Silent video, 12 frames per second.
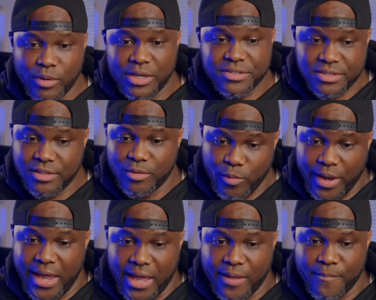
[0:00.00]
was the
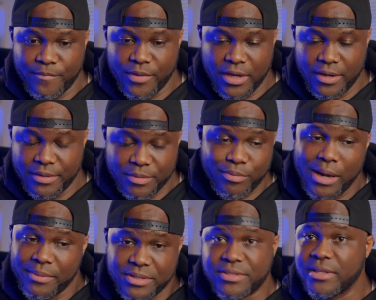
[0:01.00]
way. Uh, it
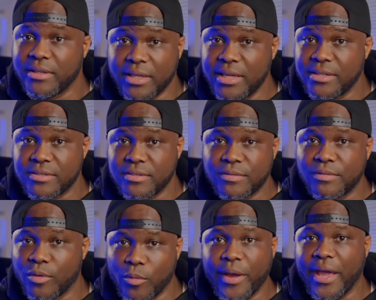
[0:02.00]
probably still is
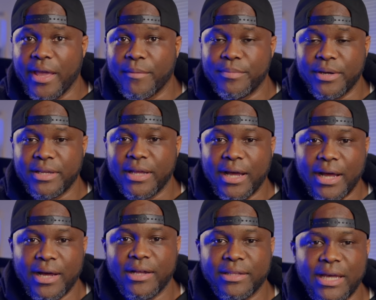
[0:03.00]
the way, but
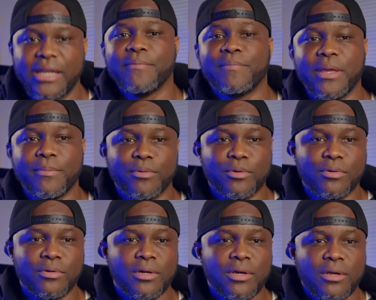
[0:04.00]
uh, a lot of people
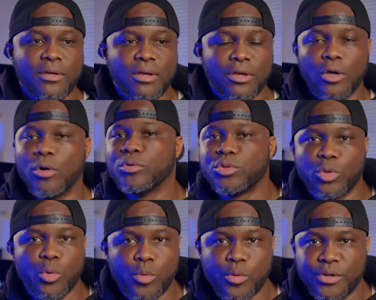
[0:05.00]
go
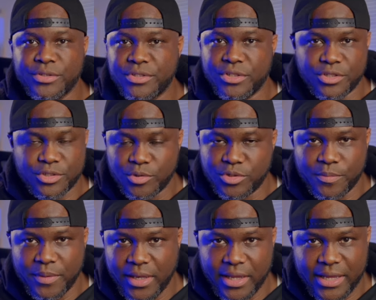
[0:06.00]
towards your social
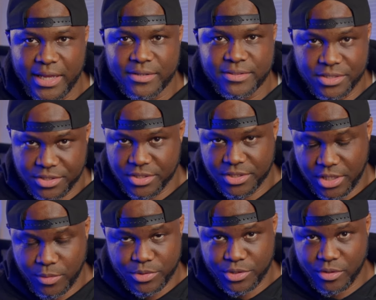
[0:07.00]
media accounts just to see
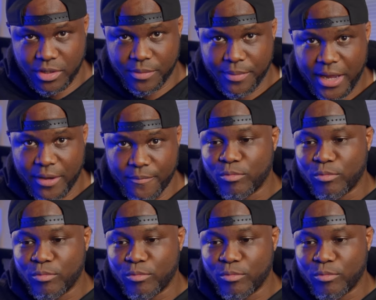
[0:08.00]
what you're all about.